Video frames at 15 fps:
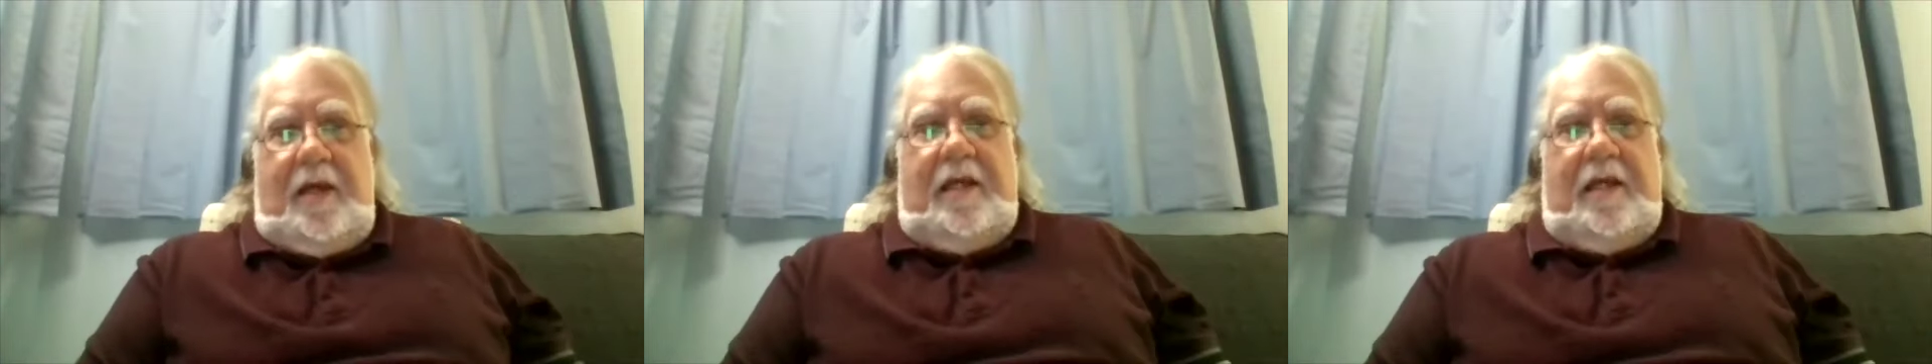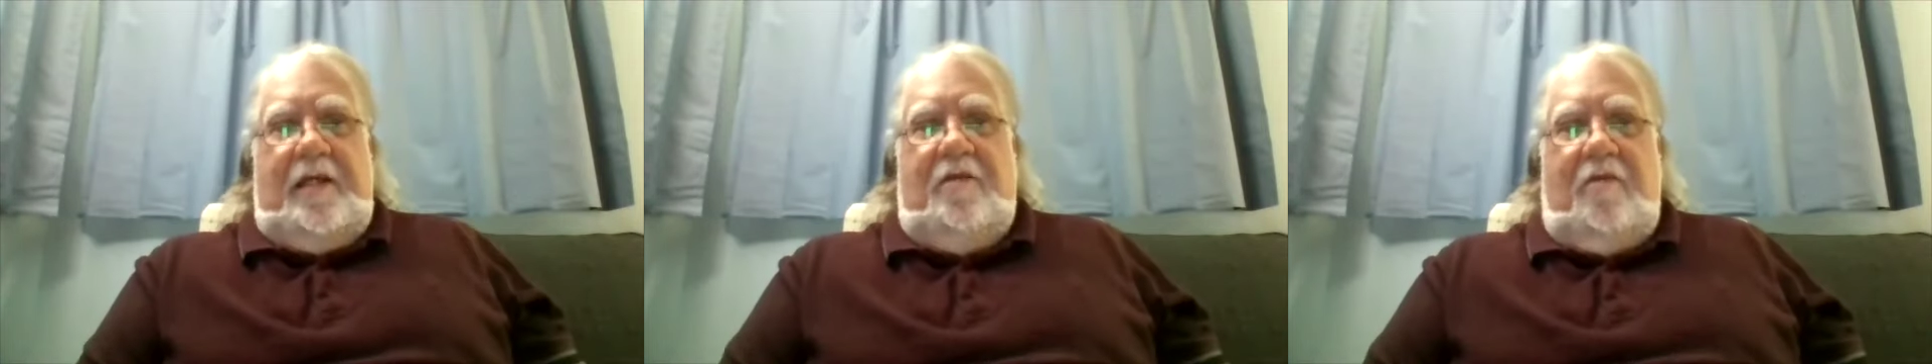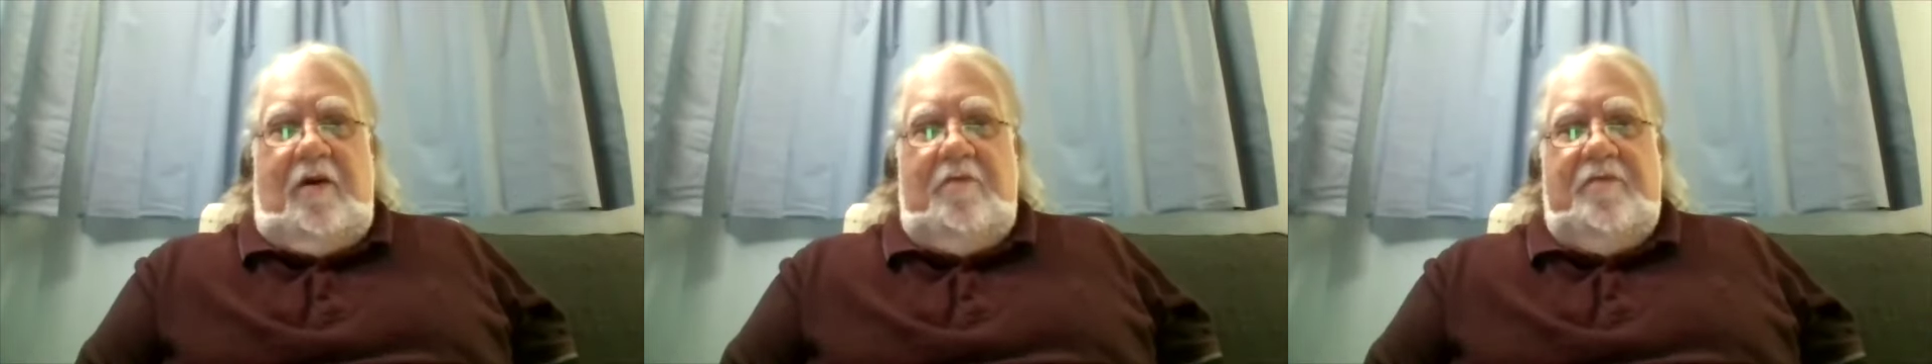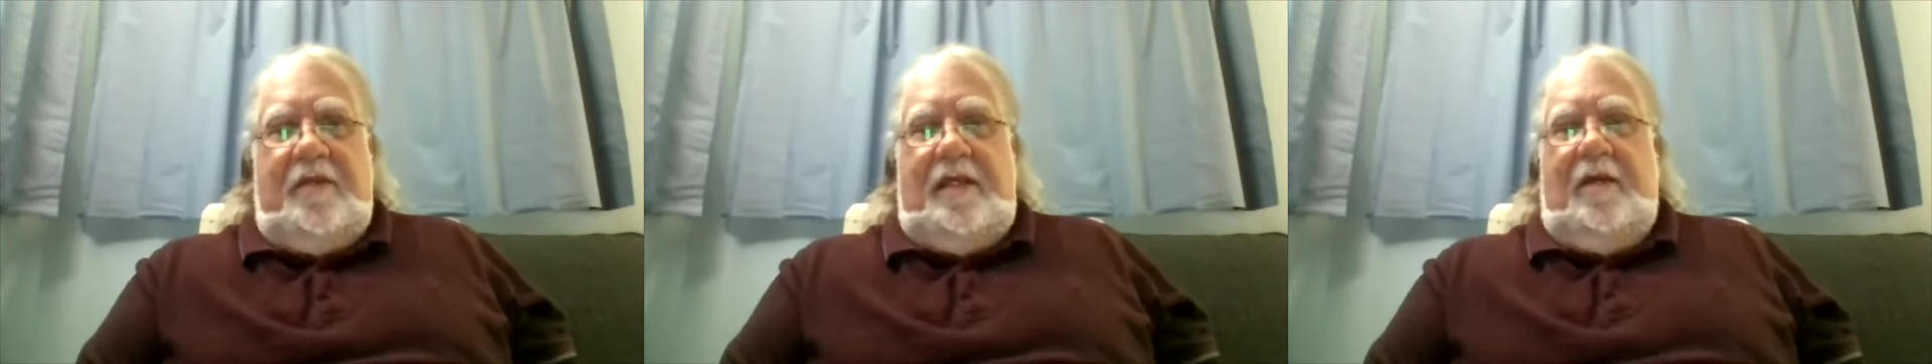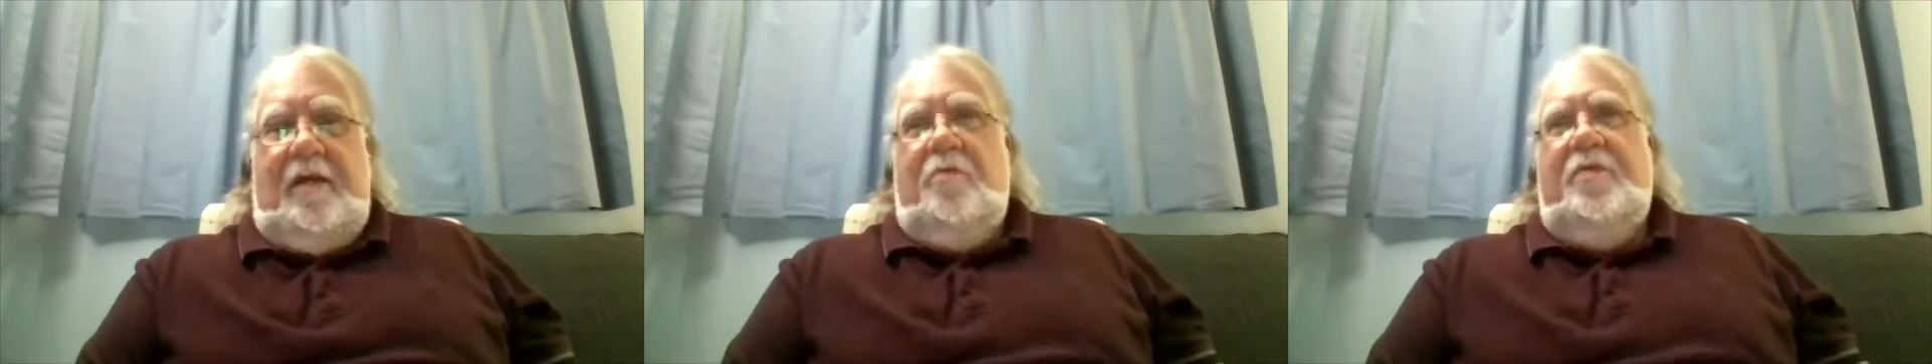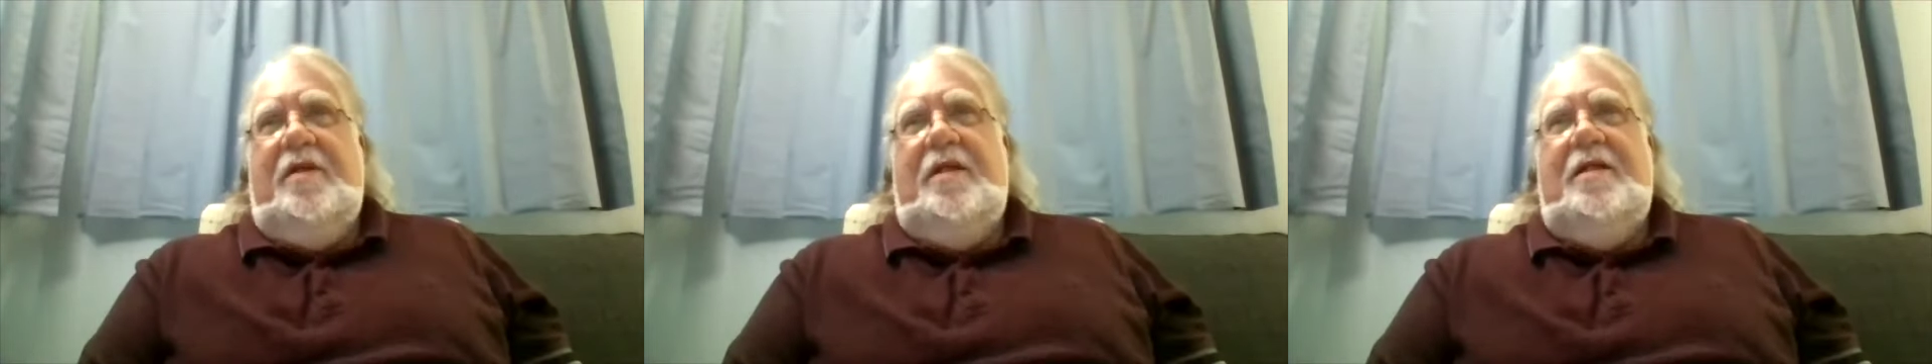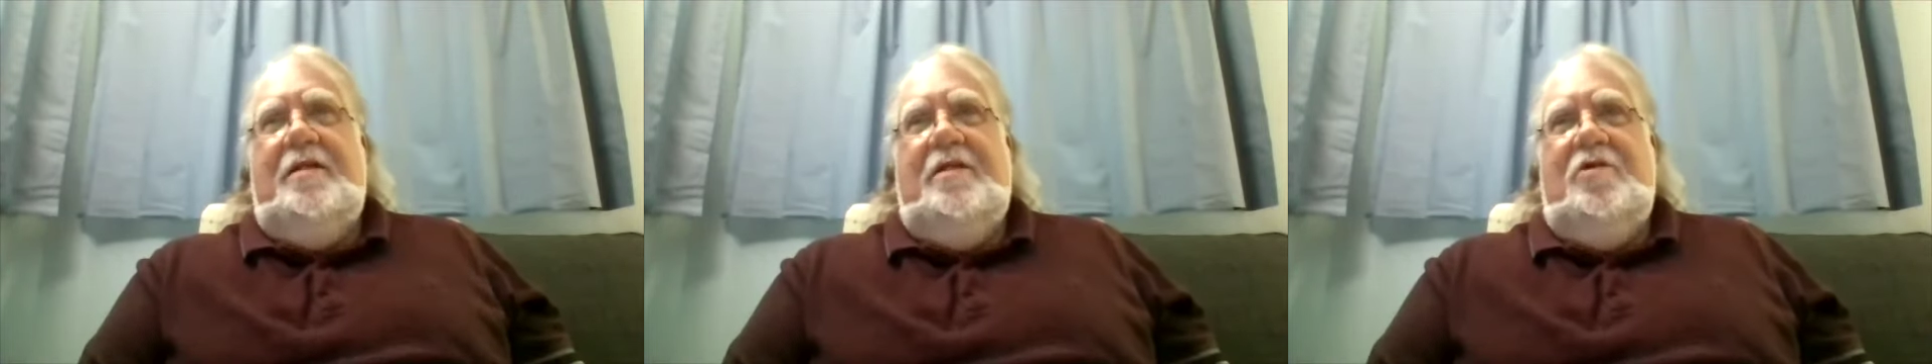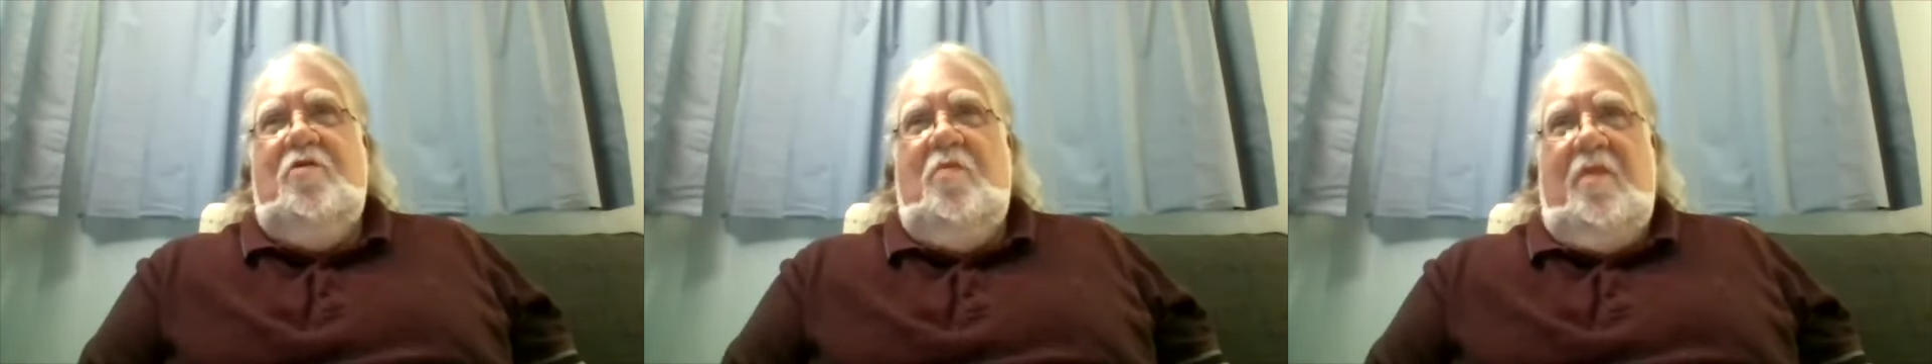And you're out in the open and
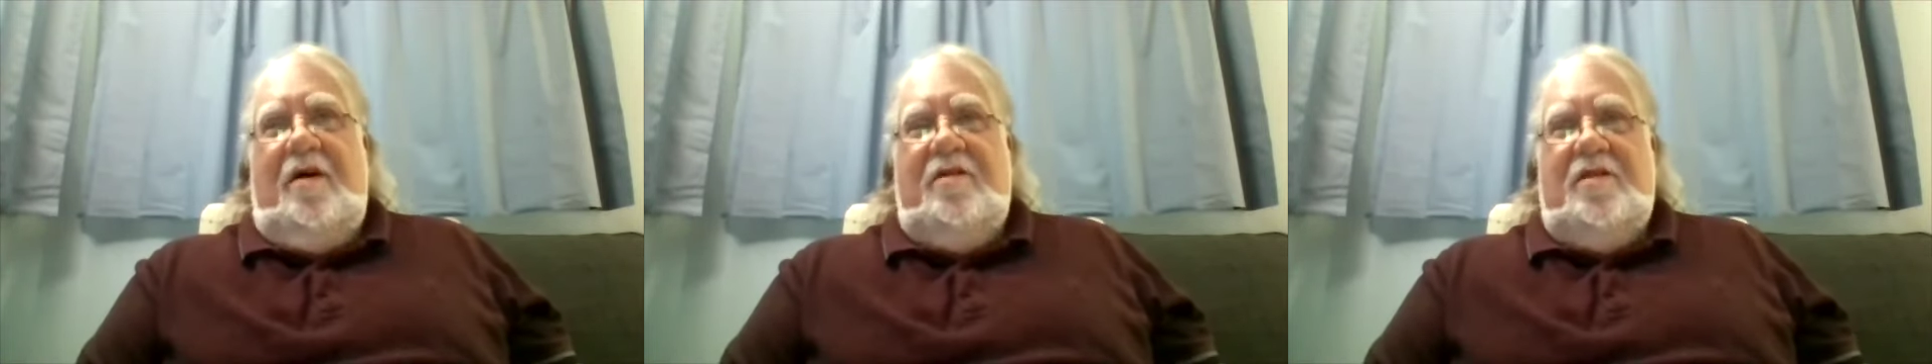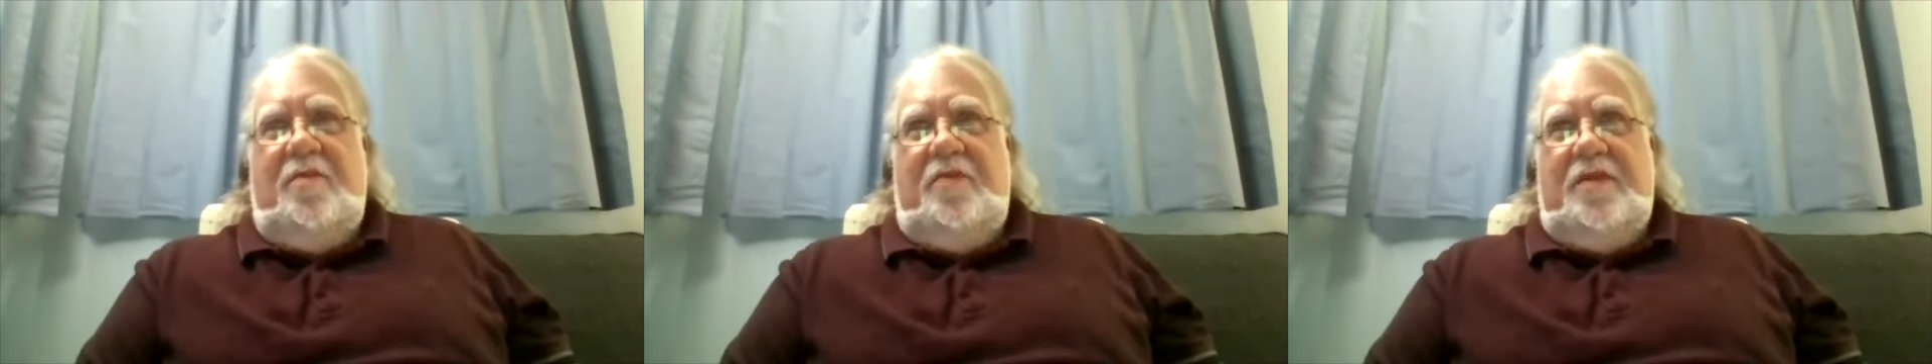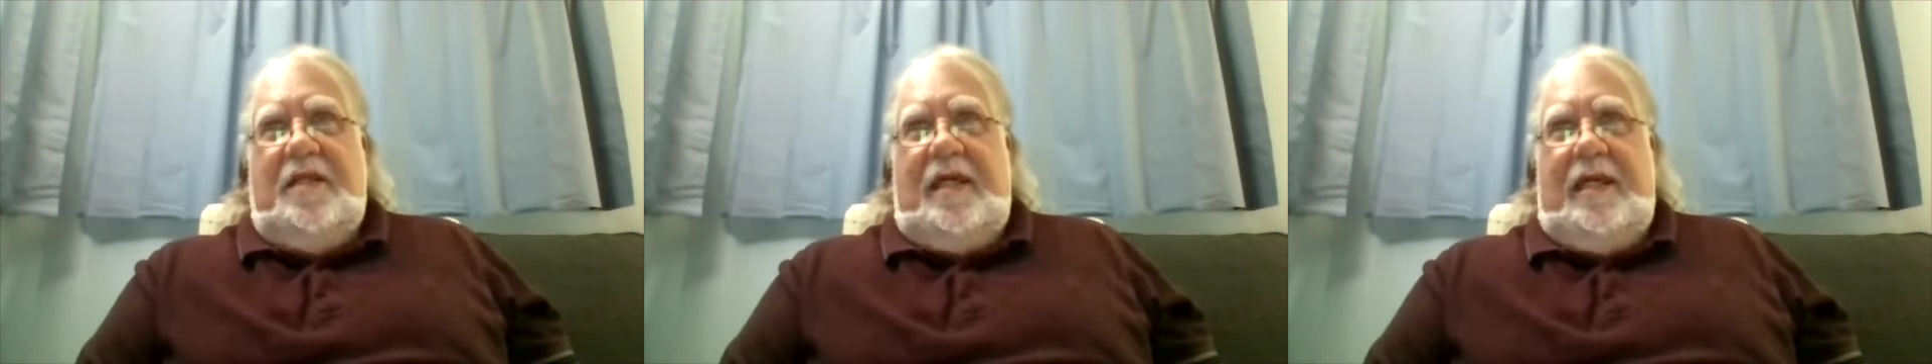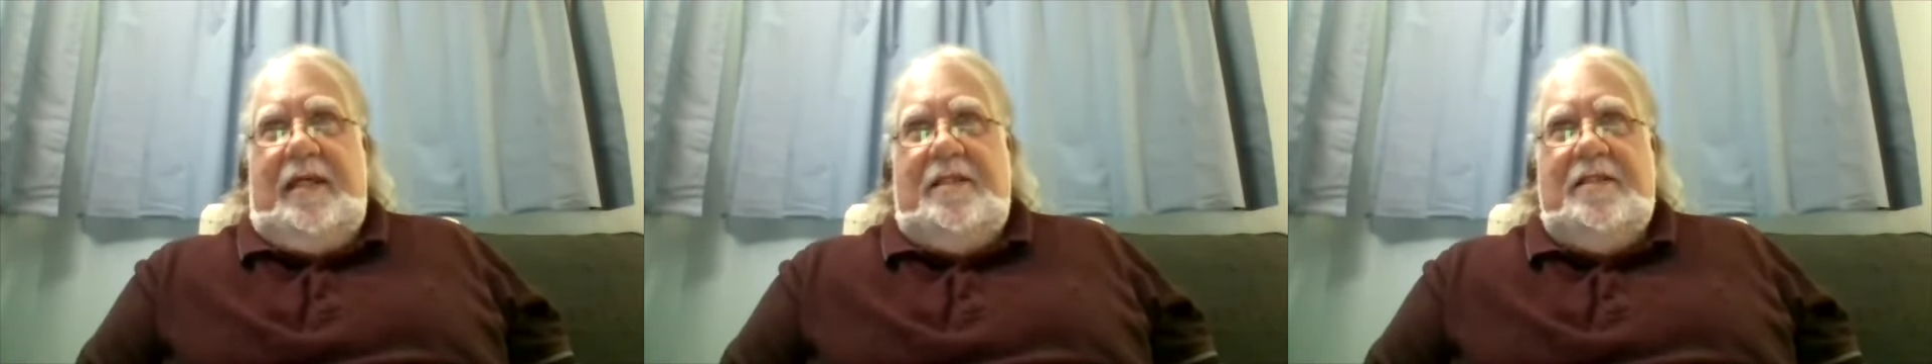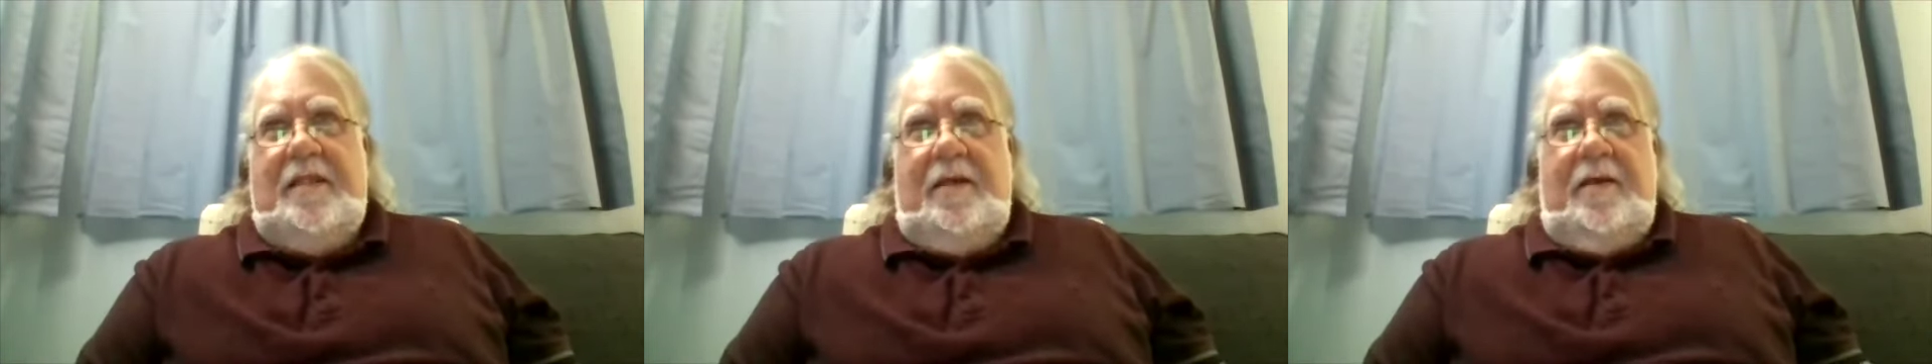you do multiple takes.